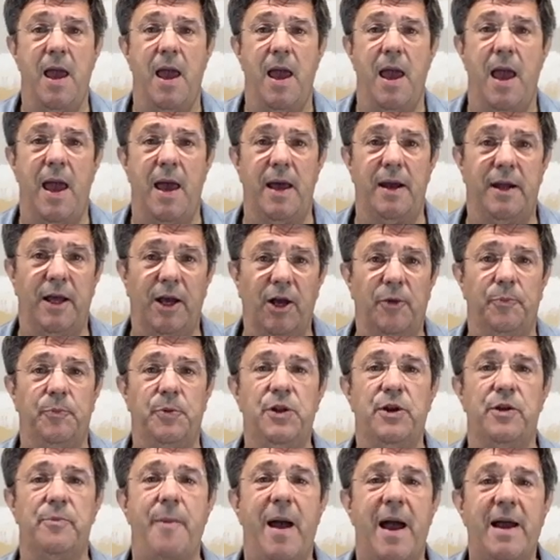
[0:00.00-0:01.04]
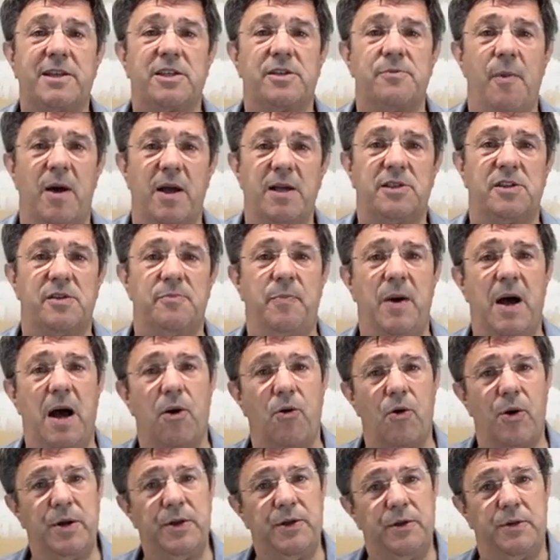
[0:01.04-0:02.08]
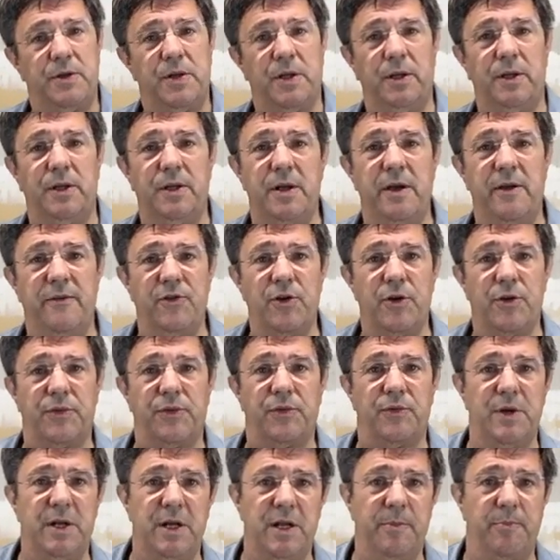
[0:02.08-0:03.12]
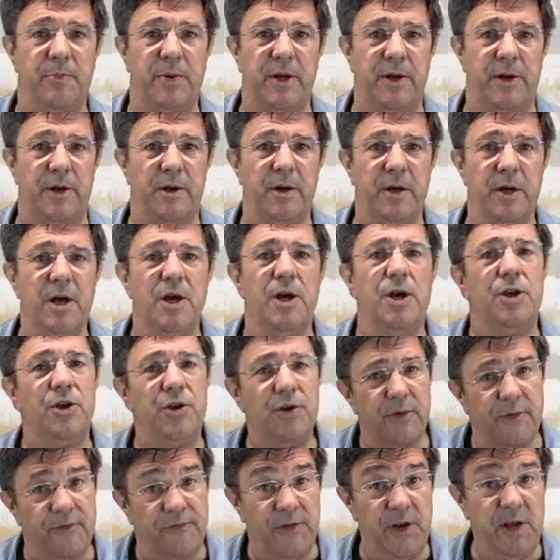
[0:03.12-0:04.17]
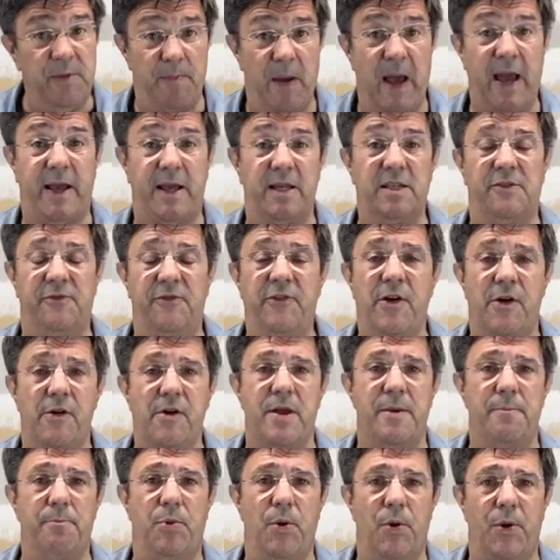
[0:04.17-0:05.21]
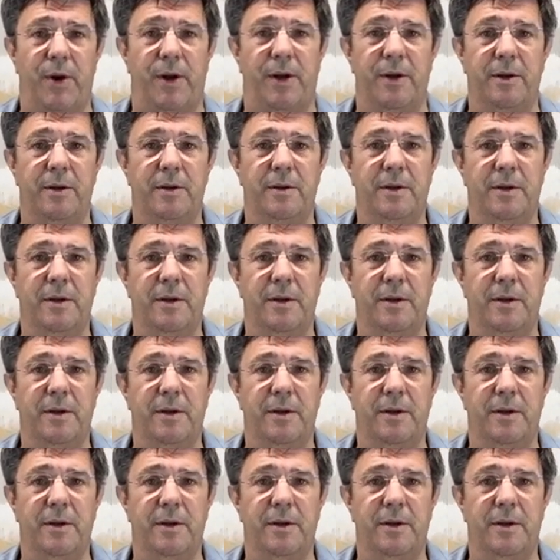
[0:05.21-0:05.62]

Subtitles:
and help you to maximize the power and utility of your 3D printer. Your feedback is very important.